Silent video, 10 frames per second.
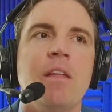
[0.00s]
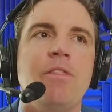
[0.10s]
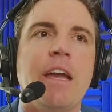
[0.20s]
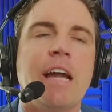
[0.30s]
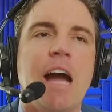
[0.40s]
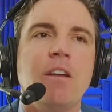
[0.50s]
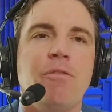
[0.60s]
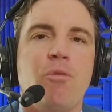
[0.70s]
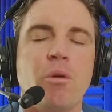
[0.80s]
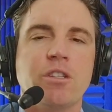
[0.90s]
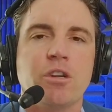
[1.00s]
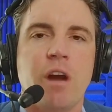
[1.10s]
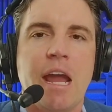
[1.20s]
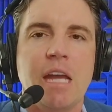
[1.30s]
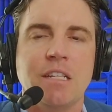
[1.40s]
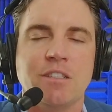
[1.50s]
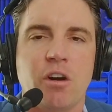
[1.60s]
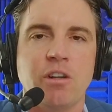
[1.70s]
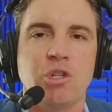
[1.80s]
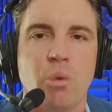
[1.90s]
they kind of force your hand to
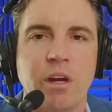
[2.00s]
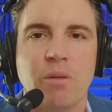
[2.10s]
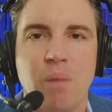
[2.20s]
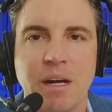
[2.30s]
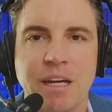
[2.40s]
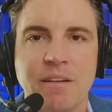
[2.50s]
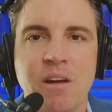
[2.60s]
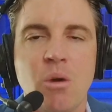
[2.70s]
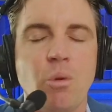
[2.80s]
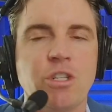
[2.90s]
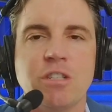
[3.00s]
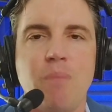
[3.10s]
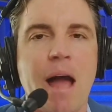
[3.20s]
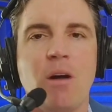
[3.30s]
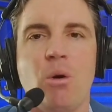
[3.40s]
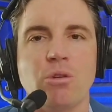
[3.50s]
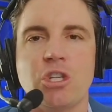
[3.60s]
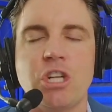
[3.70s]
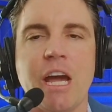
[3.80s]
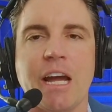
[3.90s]
start enjoying your money, which is my whole
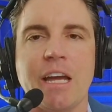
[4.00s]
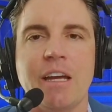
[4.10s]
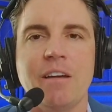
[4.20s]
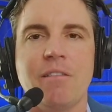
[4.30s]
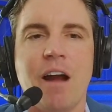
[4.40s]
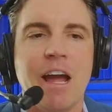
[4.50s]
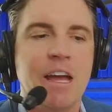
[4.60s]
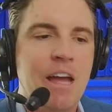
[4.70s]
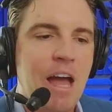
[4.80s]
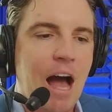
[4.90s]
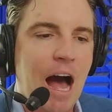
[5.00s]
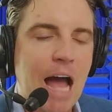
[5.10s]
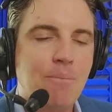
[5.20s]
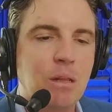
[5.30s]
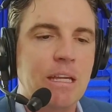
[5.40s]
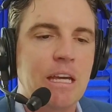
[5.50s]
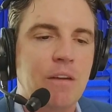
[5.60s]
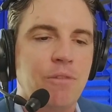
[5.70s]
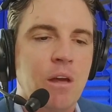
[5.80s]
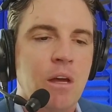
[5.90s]
shtick, right? I
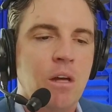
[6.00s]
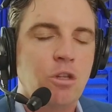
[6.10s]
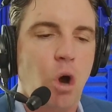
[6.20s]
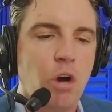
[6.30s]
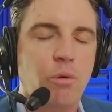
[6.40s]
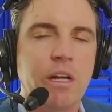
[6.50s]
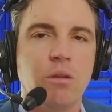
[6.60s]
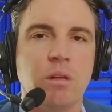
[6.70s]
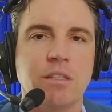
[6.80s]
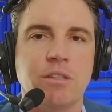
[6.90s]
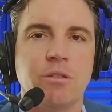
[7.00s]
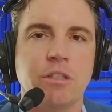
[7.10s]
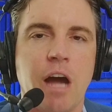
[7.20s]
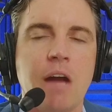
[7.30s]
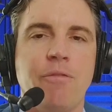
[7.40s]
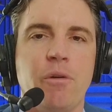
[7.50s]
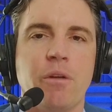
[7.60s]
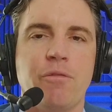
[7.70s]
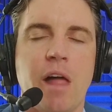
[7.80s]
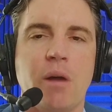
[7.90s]
believe talk radio listeners, God fearing
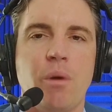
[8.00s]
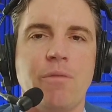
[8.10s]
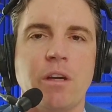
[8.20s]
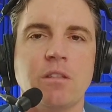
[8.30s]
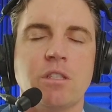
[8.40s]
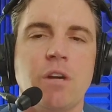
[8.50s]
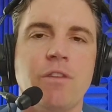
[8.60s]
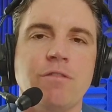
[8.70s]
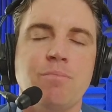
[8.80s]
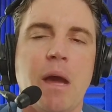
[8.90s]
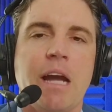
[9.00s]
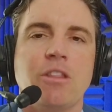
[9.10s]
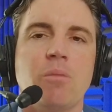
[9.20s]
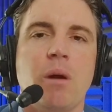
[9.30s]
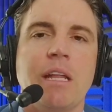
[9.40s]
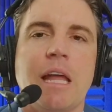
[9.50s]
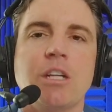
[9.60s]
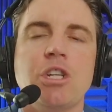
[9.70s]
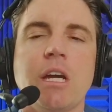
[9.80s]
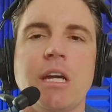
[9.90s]
flag waving conservatives peck at their money like
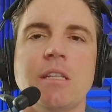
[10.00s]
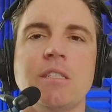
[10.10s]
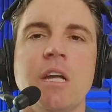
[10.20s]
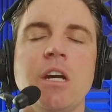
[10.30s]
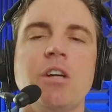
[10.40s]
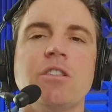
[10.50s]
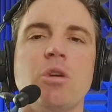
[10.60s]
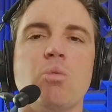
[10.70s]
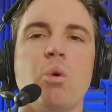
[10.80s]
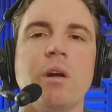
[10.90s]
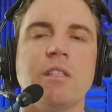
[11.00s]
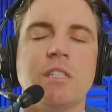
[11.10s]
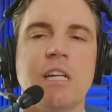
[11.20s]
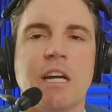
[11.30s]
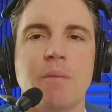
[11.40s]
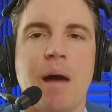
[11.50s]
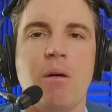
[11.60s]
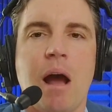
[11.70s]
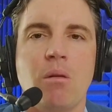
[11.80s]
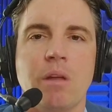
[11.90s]
chickens because they're worried sick about
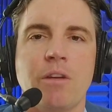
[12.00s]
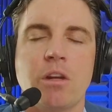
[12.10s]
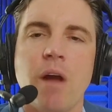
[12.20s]
outliving their